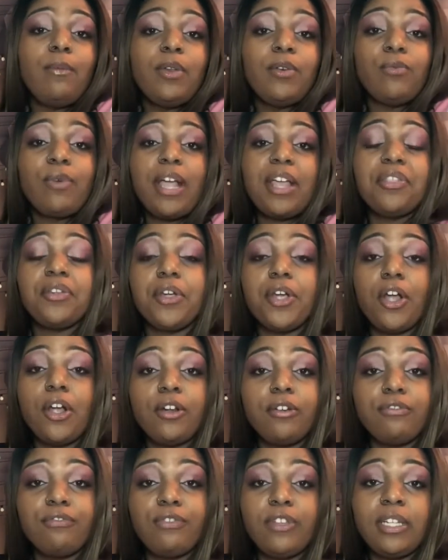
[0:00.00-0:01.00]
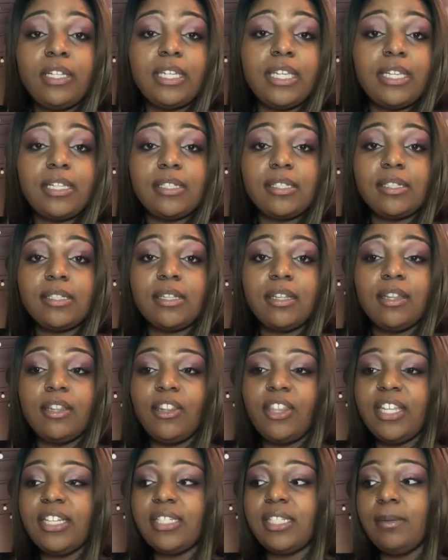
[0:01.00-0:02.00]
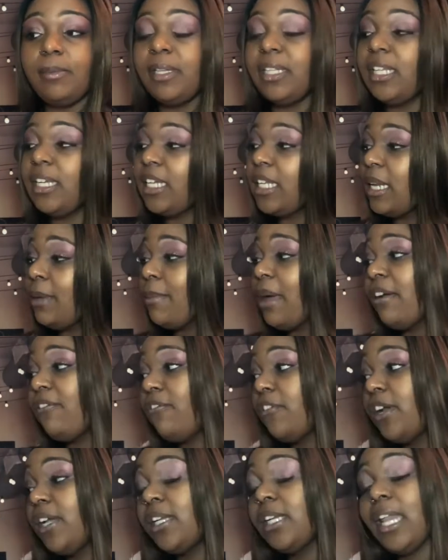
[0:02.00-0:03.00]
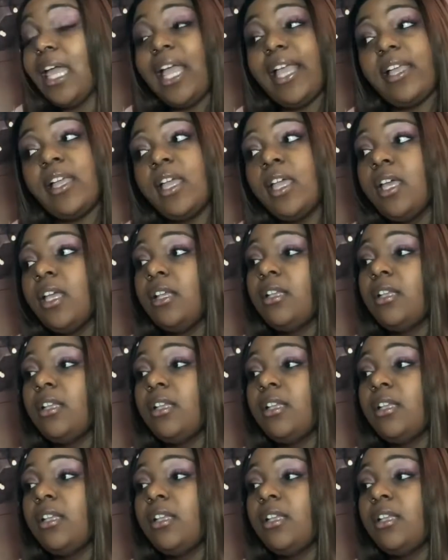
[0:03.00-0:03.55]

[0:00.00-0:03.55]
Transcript: would rather hurt feelings than to be looking at my friend like,